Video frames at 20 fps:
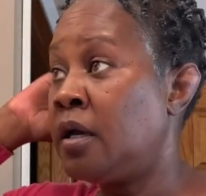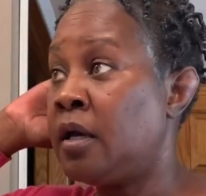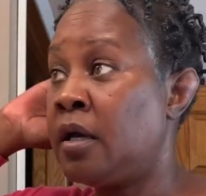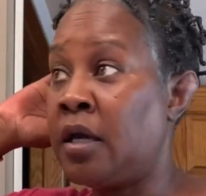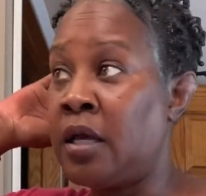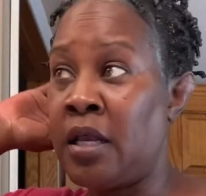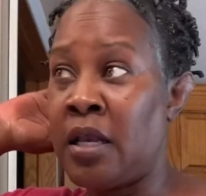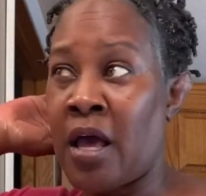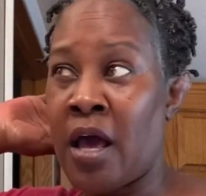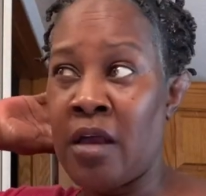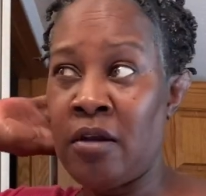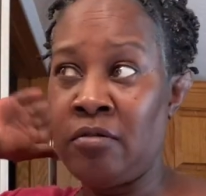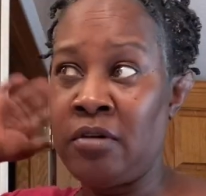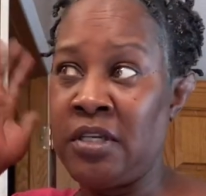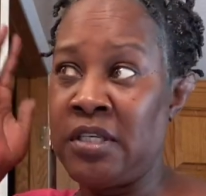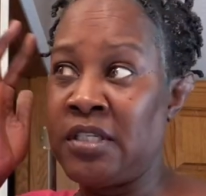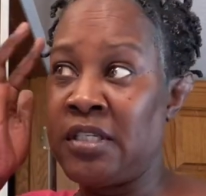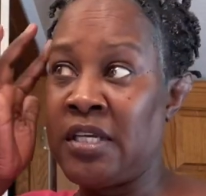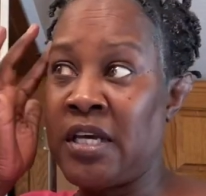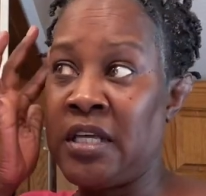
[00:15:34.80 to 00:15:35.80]
And I don't need
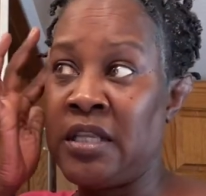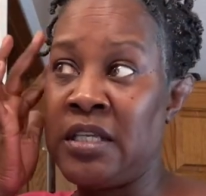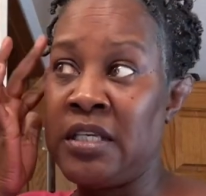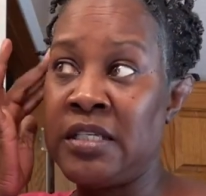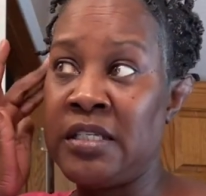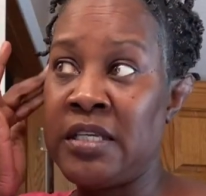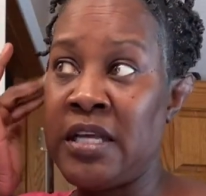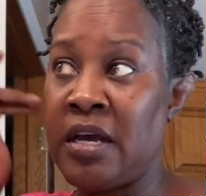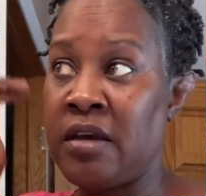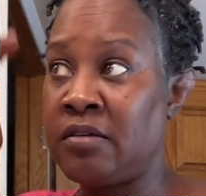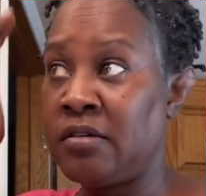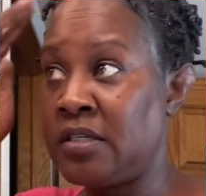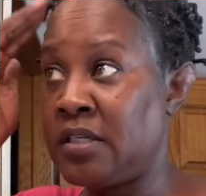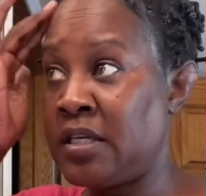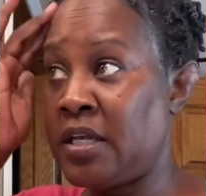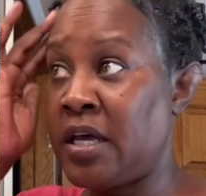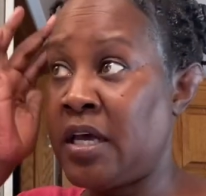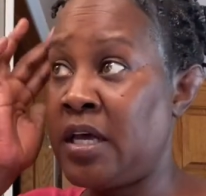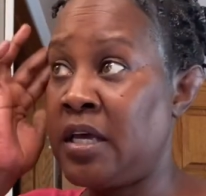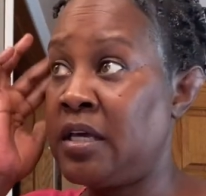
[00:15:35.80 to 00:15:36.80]
to take this down
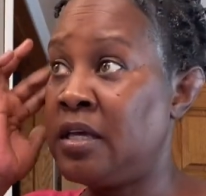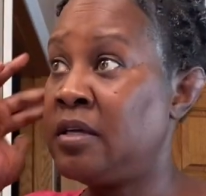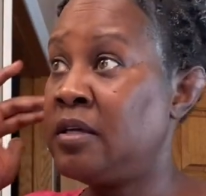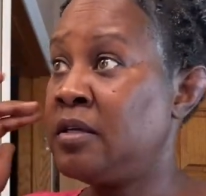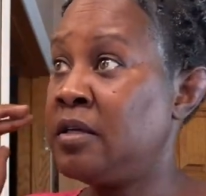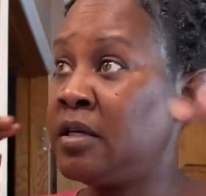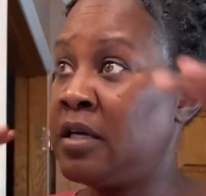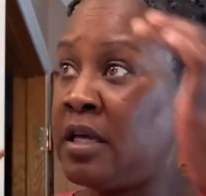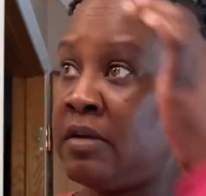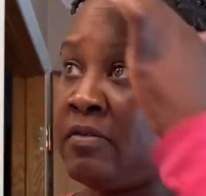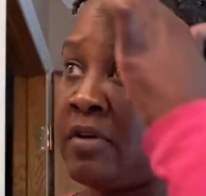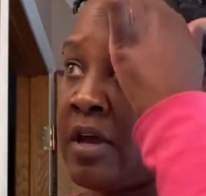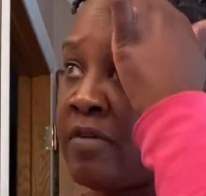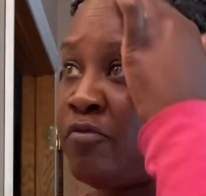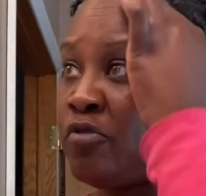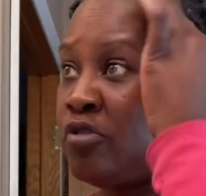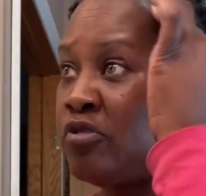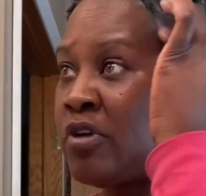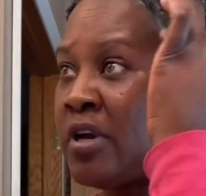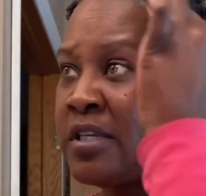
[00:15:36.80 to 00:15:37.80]
today, even after
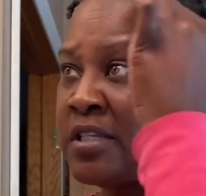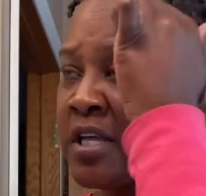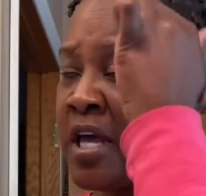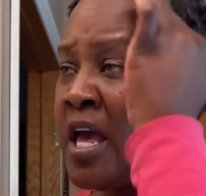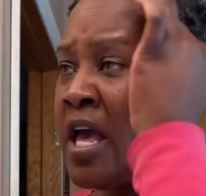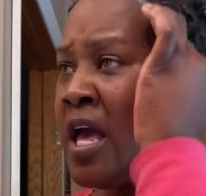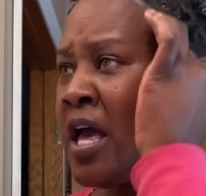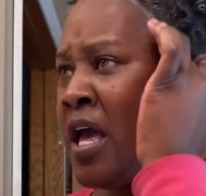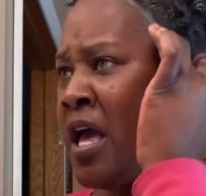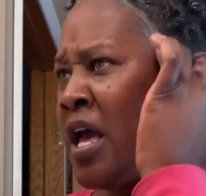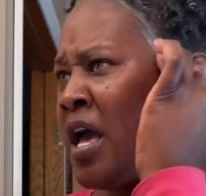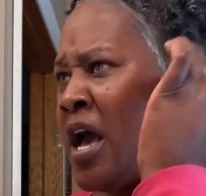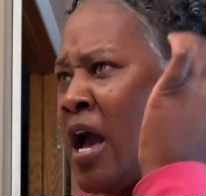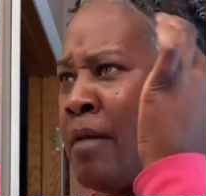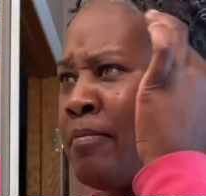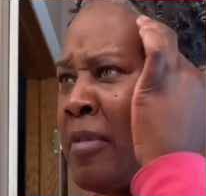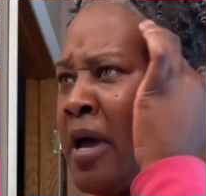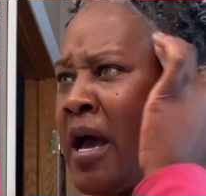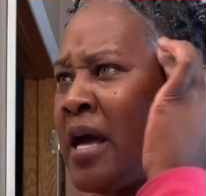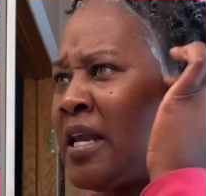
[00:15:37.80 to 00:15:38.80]
it dries. I
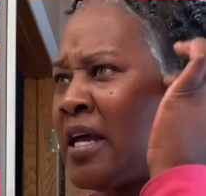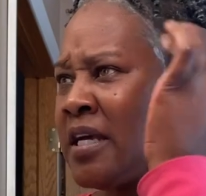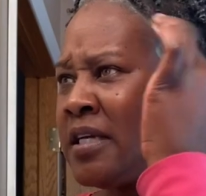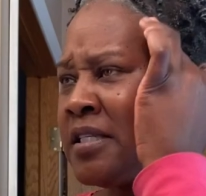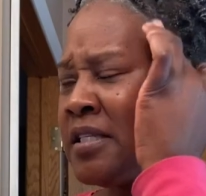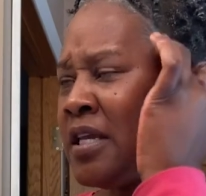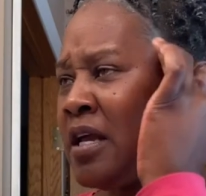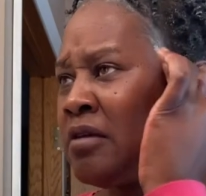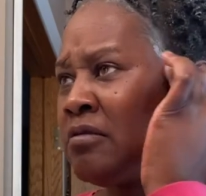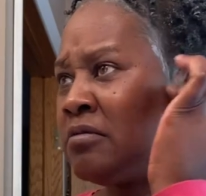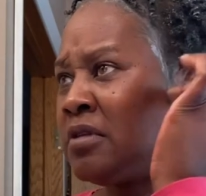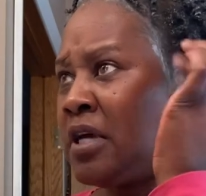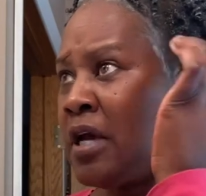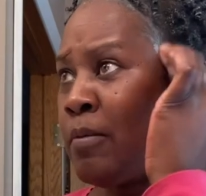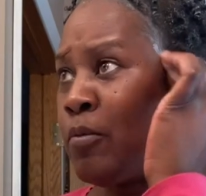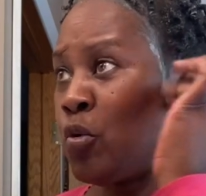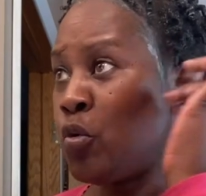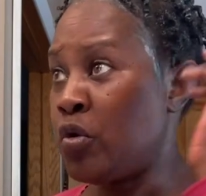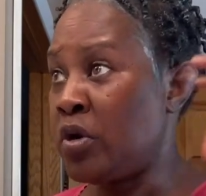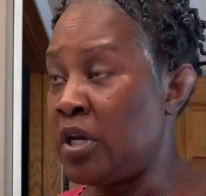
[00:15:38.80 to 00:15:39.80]
don't think I'm
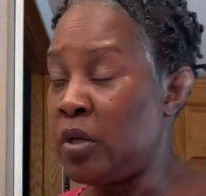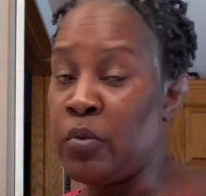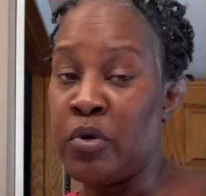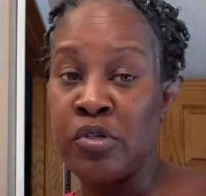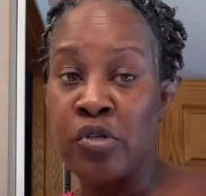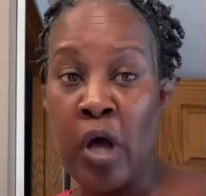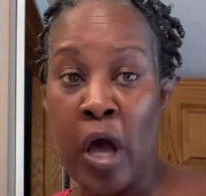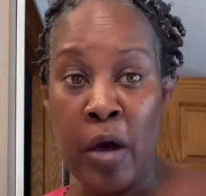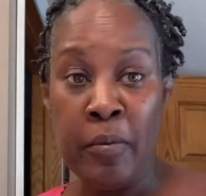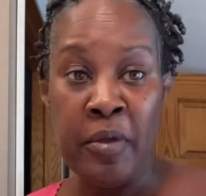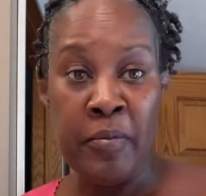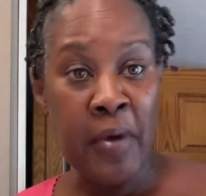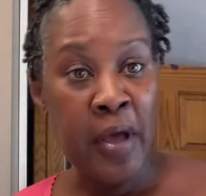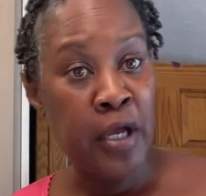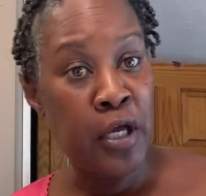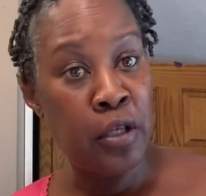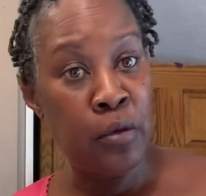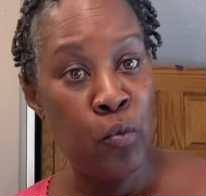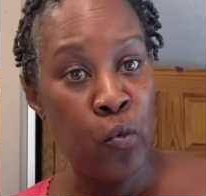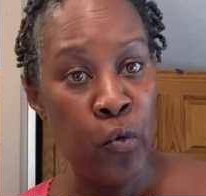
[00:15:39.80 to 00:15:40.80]
going anywhere. So I'll be back
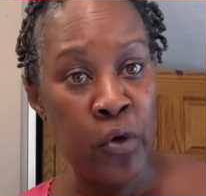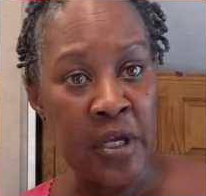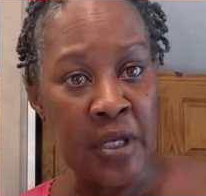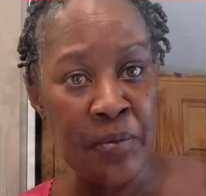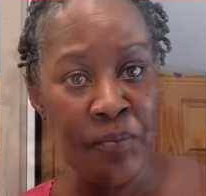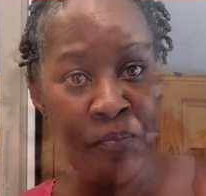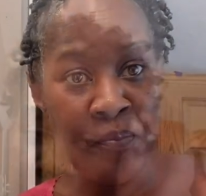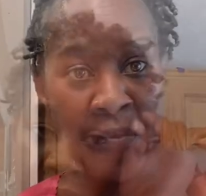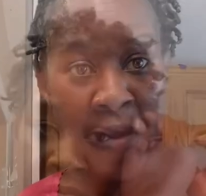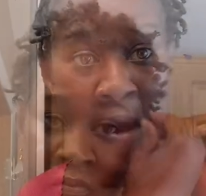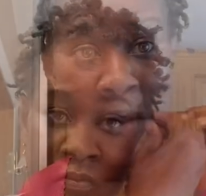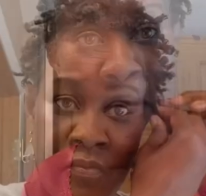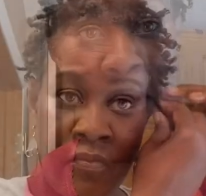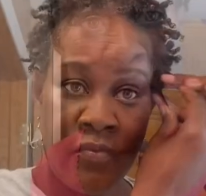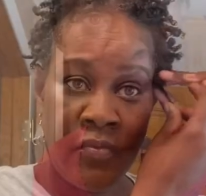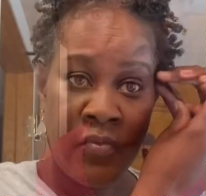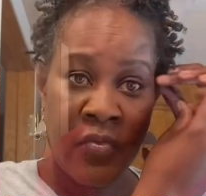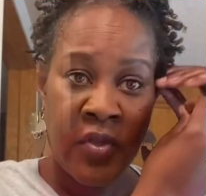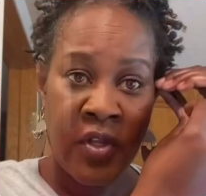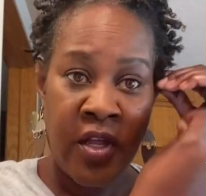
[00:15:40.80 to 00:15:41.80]
in the morning. All right.